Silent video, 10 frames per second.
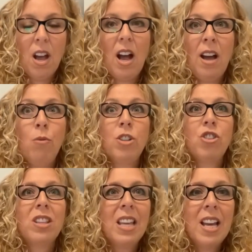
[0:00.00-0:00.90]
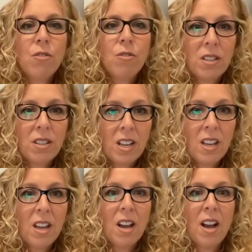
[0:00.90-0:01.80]
And which at the end of the
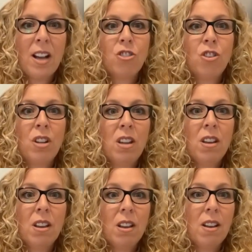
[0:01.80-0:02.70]
day, actually,